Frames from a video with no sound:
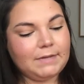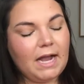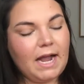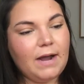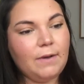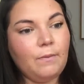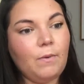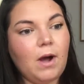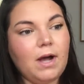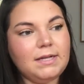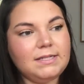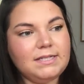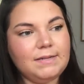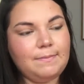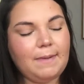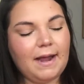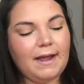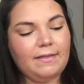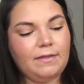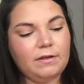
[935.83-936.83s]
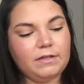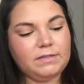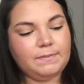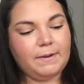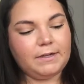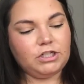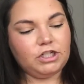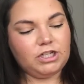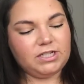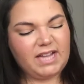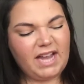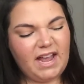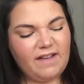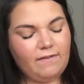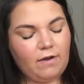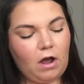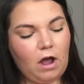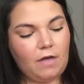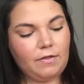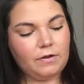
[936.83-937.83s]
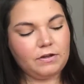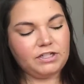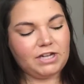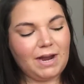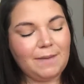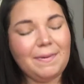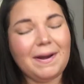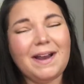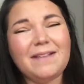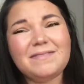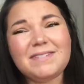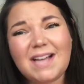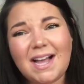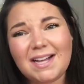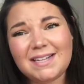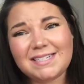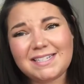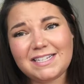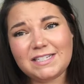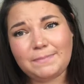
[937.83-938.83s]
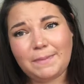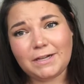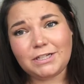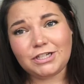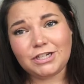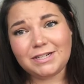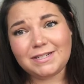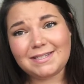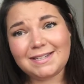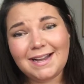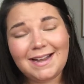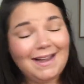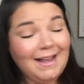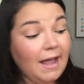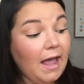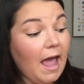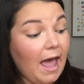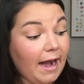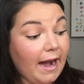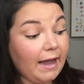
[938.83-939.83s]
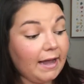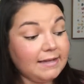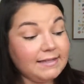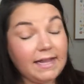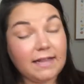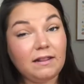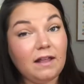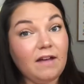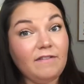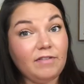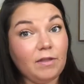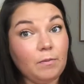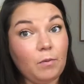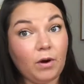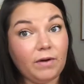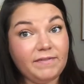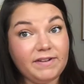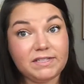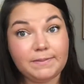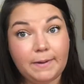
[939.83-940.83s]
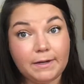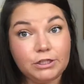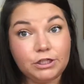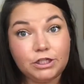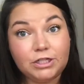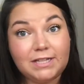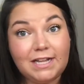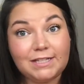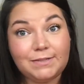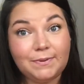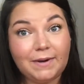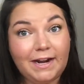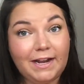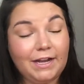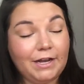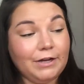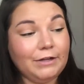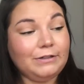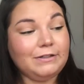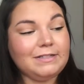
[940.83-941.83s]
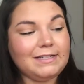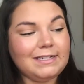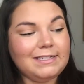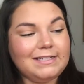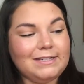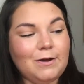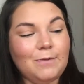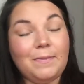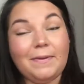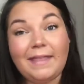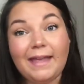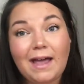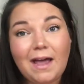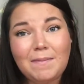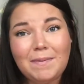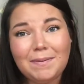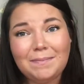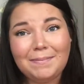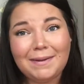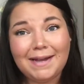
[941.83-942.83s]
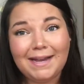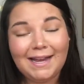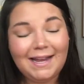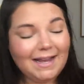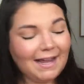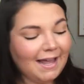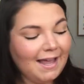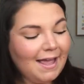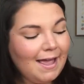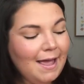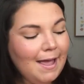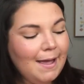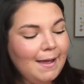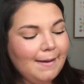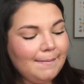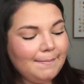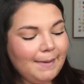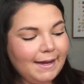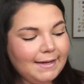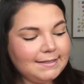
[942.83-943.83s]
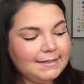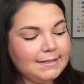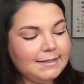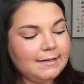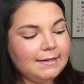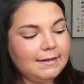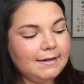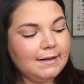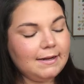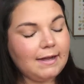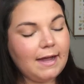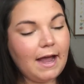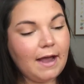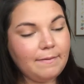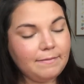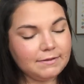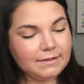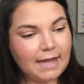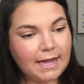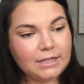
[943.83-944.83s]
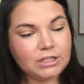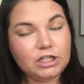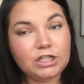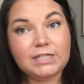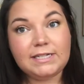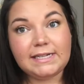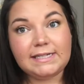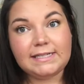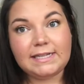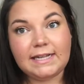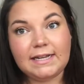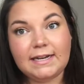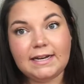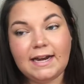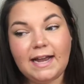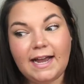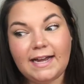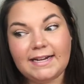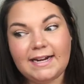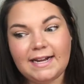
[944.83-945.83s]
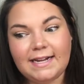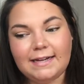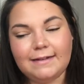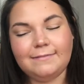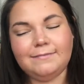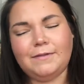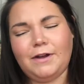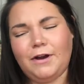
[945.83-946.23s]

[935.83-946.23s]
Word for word: I want to buy the sponges. I haven't gotten those yet, but I have tons of sponges, and I, because I love the Morphe sponges, that's what I use. And so, but they come in pink, but I was actually decent, and I,